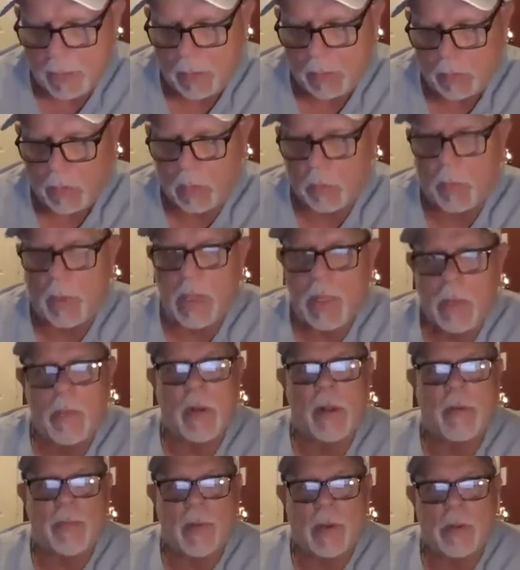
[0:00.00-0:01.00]
You really
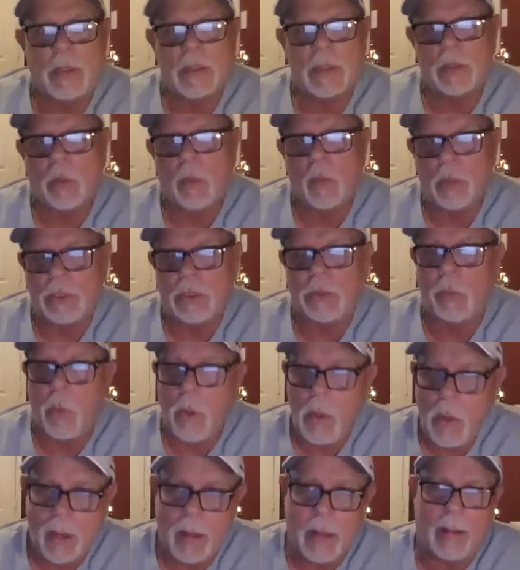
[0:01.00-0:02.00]
want to focus on what you
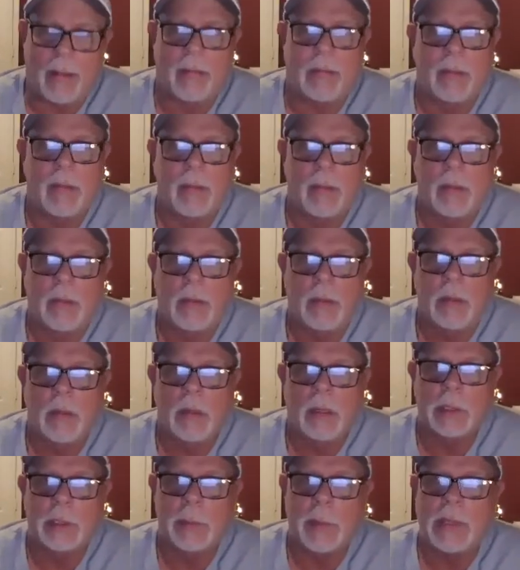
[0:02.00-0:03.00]
want,
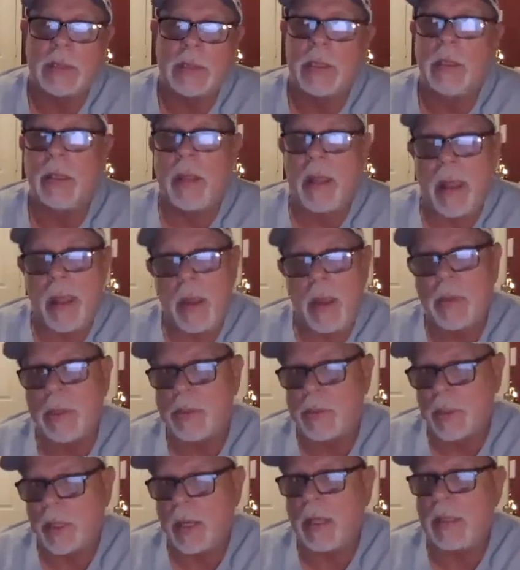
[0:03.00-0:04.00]
especially now in
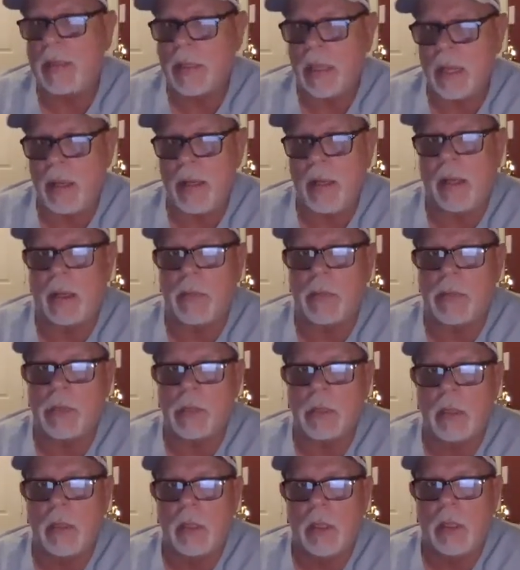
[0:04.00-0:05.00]
trying
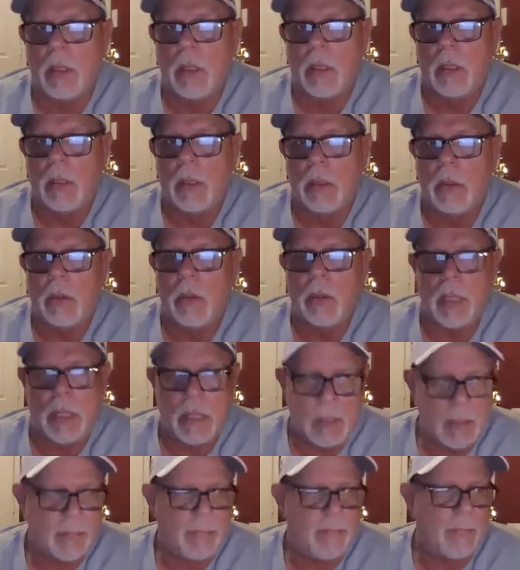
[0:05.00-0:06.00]
times. You
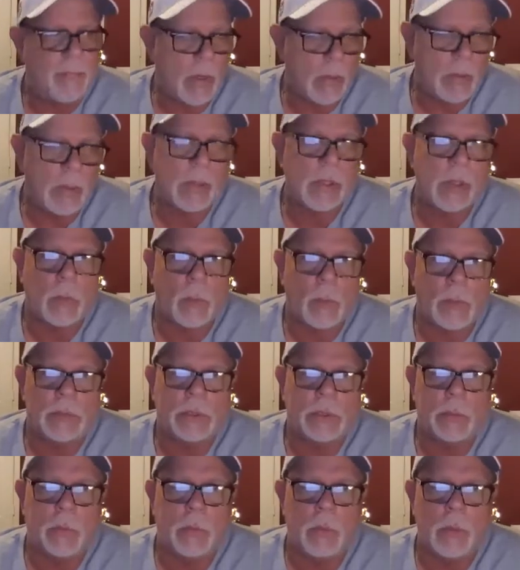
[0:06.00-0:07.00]
need to focus on
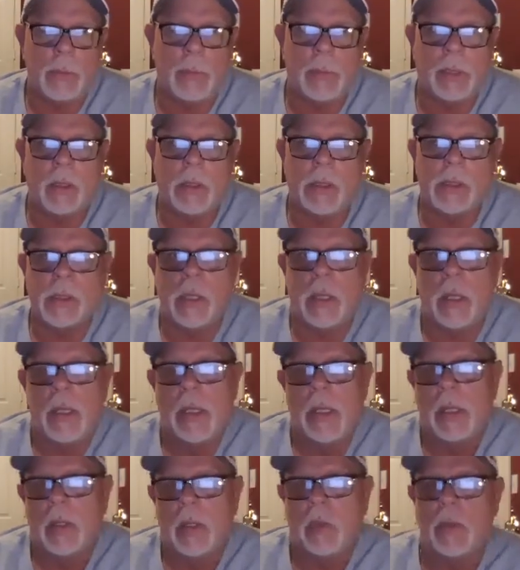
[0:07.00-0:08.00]
what you want, because
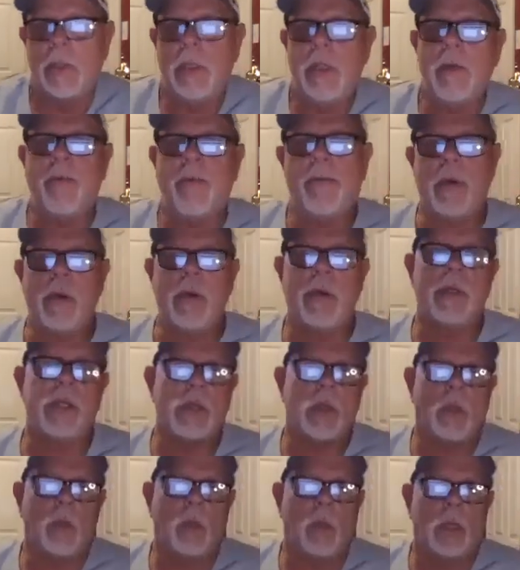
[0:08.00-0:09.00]
when you focus
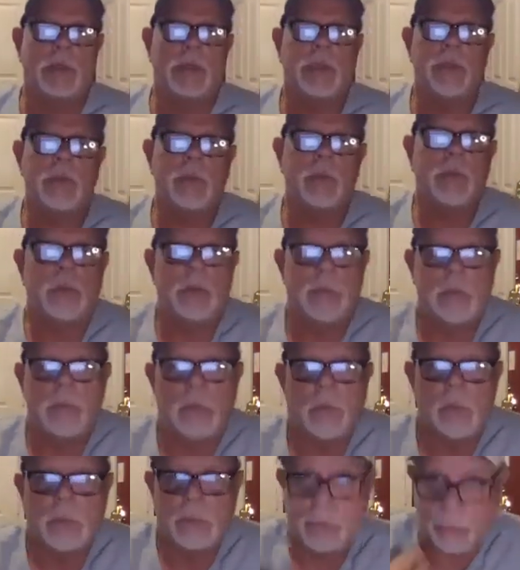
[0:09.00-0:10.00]
on what you
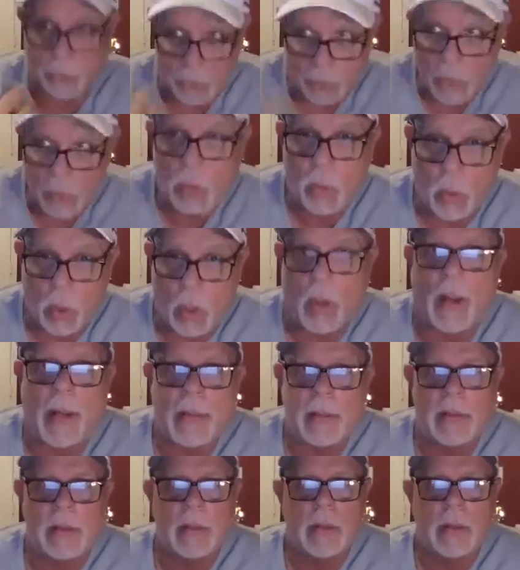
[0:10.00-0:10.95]
do want,